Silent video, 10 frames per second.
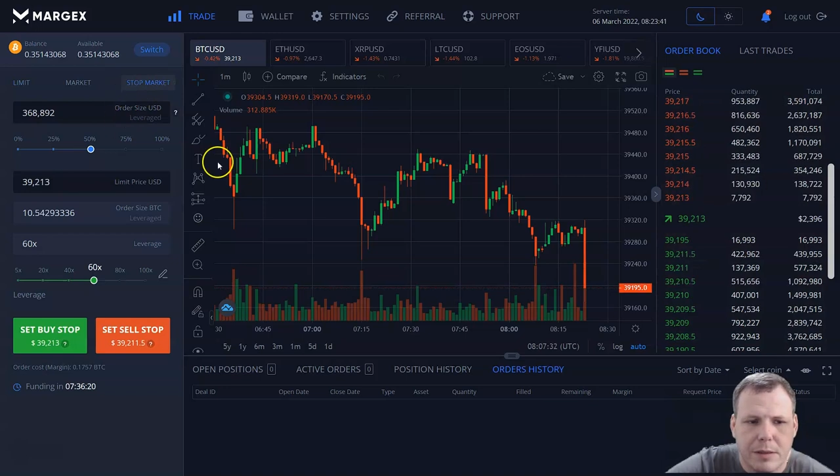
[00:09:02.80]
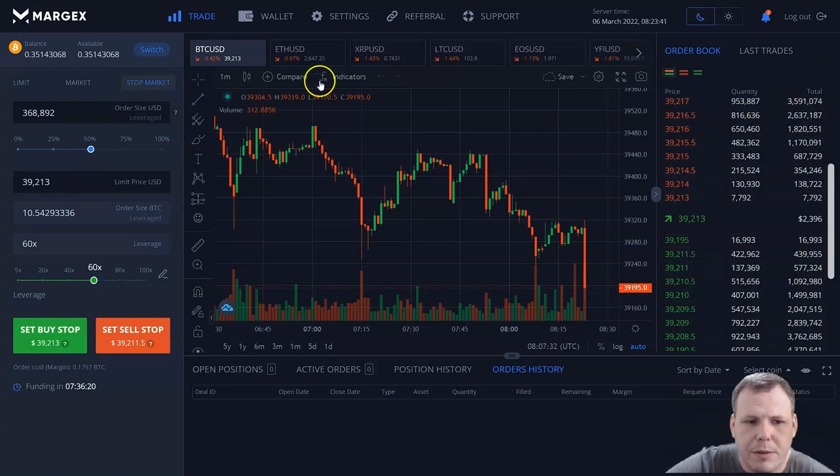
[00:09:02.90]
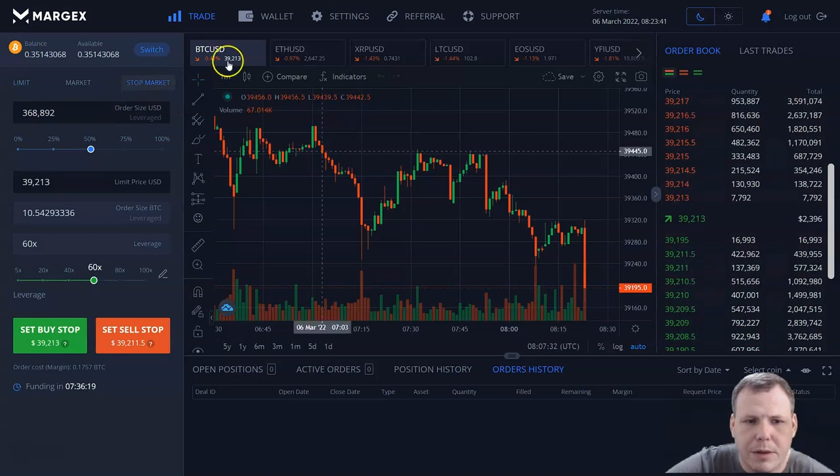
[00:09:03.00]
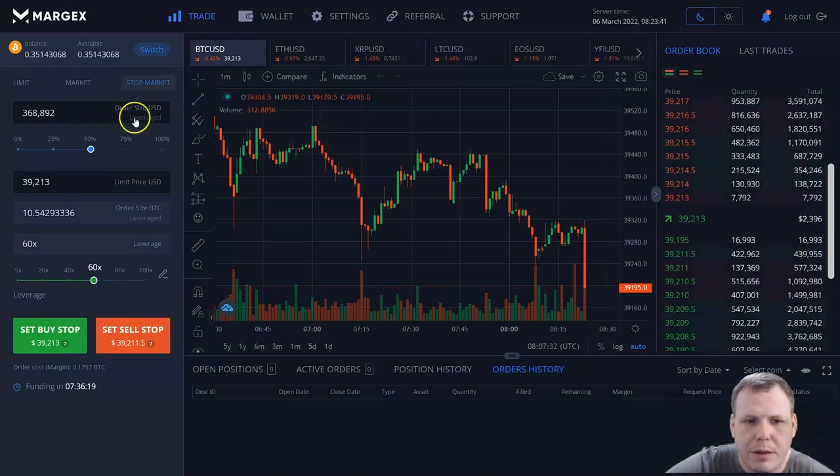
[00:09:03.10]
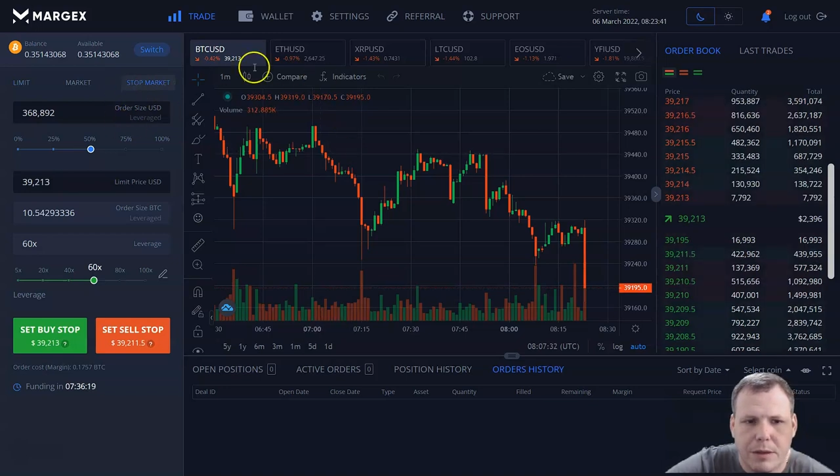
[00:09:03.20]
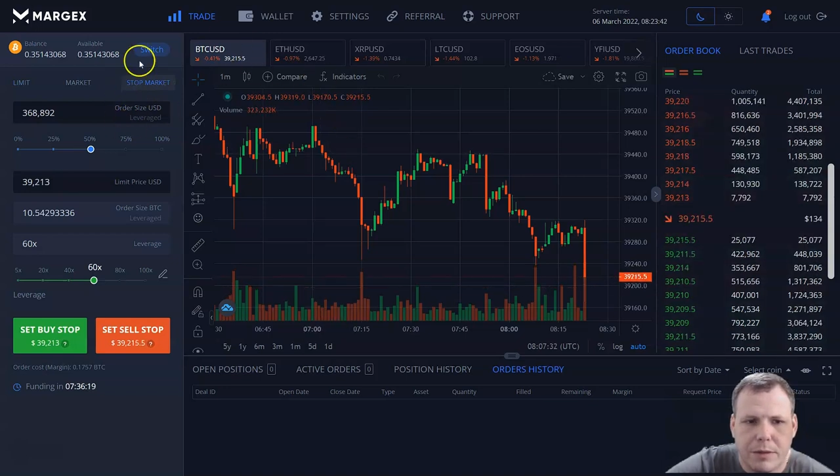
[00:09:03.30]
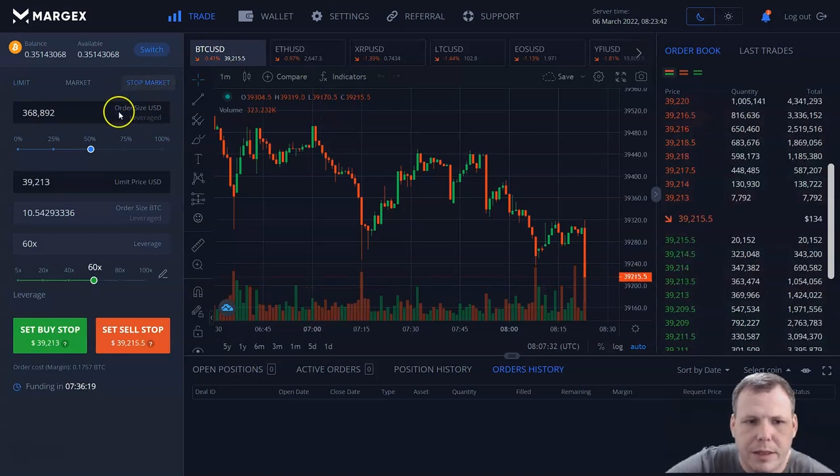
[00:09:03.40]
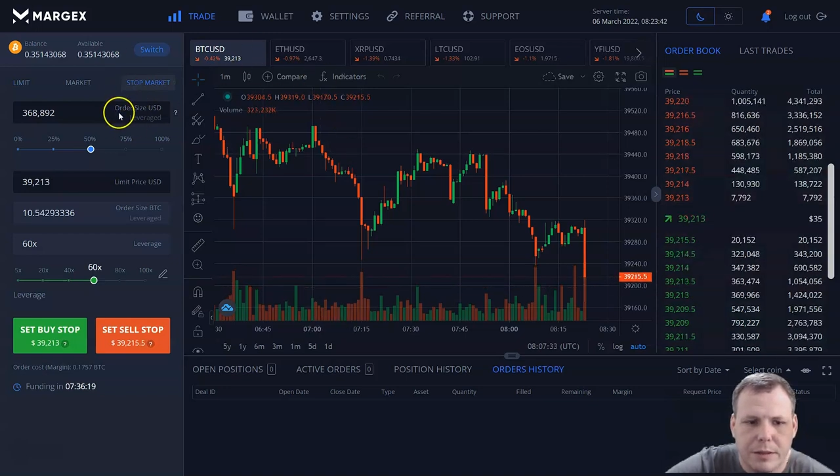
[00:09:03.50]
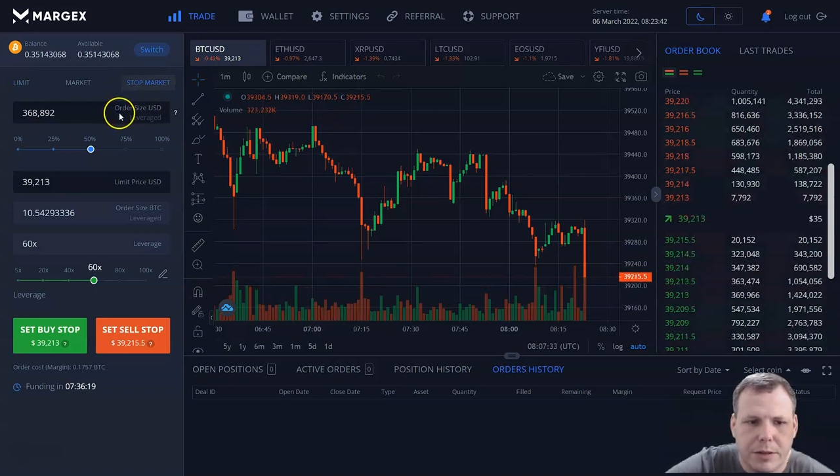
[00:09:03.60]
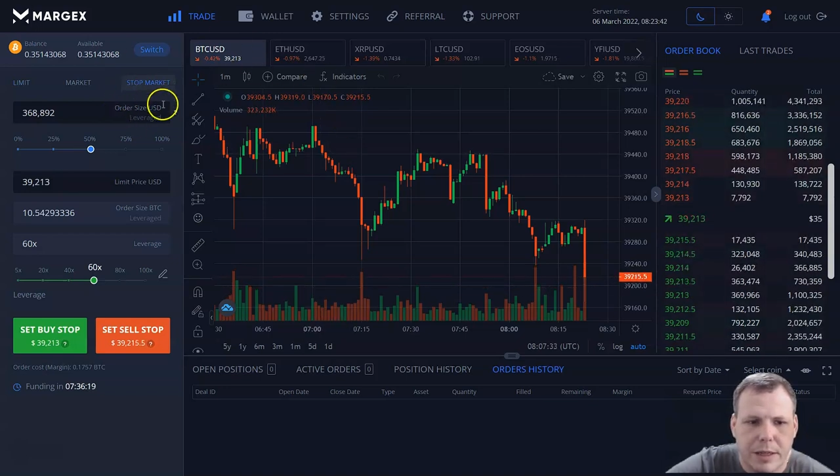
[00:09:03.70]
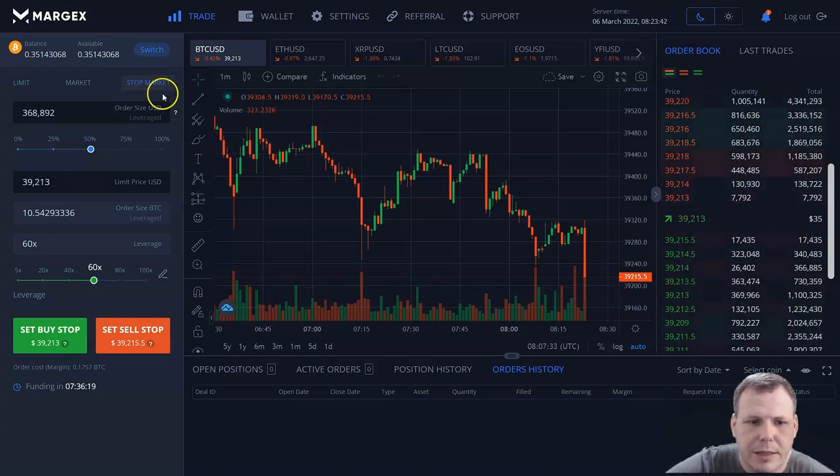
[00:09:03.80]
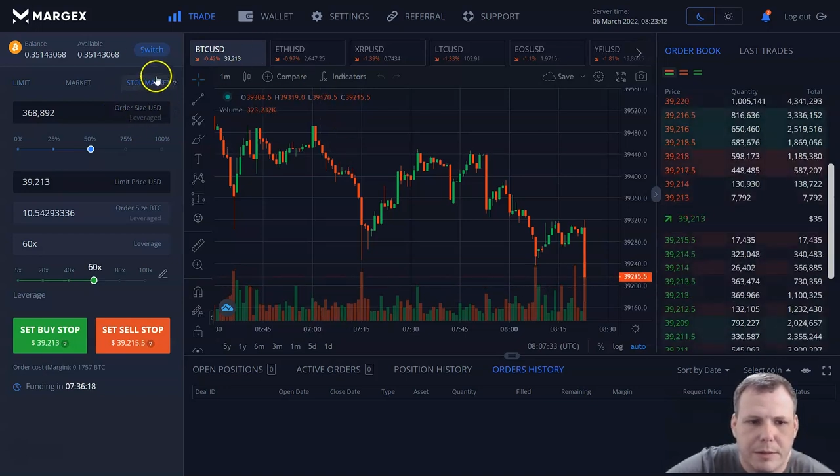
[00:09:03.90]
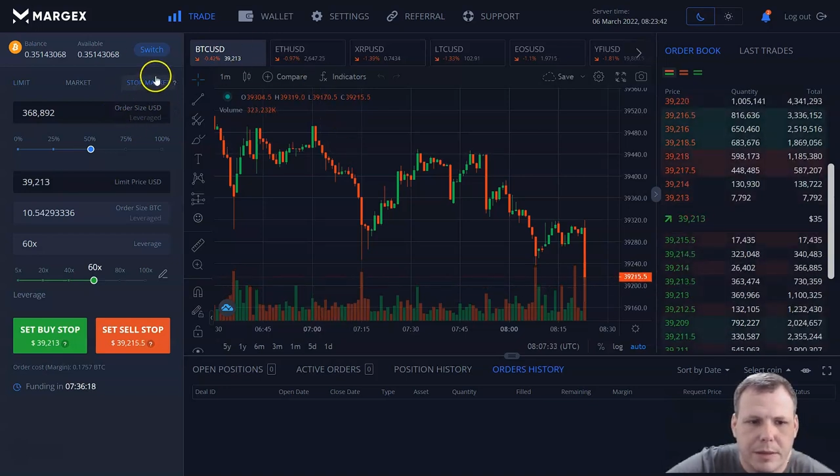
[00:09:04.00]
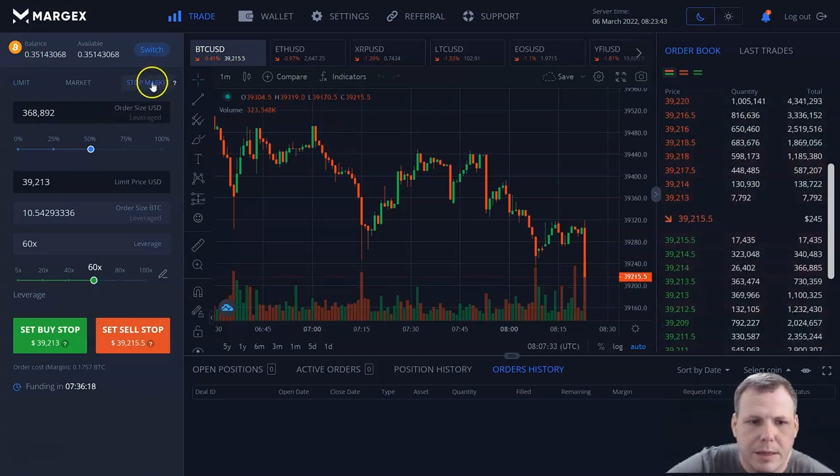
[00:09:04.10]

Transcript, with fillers: market on the regular trading